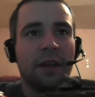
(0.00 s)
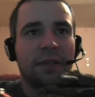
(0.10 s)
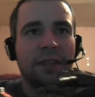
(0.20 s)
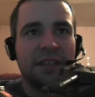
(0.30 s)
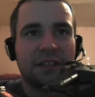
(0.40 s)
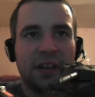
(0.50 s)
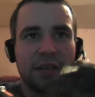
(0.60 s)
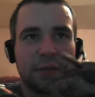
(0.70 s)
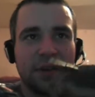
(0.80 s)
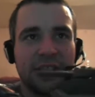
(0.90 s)
You know, these
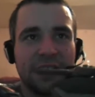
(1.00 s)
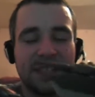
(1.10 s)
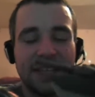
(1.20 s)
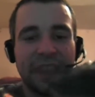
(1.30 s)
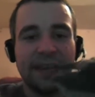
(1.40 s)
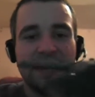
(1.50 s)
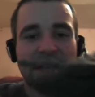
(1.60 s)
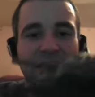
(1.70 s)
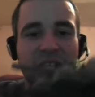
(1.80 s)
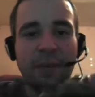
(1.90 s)
guys were
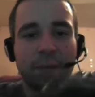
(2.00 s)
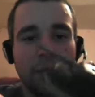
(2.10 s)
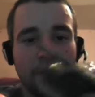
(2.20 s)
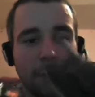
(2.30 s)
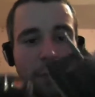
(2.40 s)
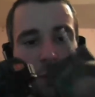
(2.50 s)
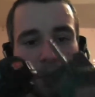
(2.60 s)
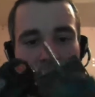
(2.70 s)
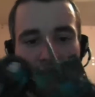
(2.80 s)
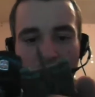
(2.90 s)
insanely cheap when I
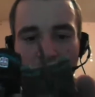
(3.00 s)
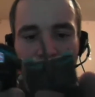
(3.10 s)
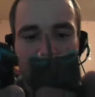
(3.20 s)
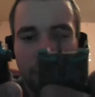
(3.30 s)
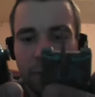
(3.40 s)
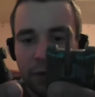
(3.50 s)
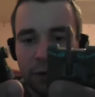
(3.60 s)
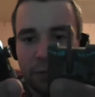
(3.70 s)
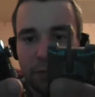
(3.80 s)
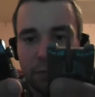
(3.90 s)
bought them, when I got
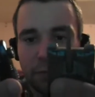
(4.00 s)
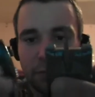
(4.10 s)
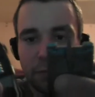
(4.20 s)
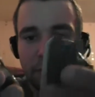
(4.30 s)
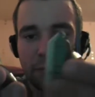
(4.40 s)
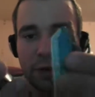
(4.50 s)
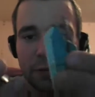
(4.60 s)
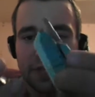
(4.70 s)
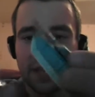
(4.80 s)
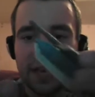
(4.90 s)
them
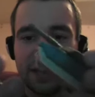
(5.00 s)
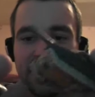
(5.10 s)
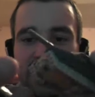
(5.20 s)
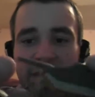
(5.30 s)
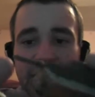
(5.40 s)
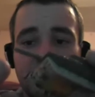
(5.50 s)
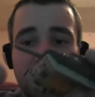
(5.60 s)
when I was a kid.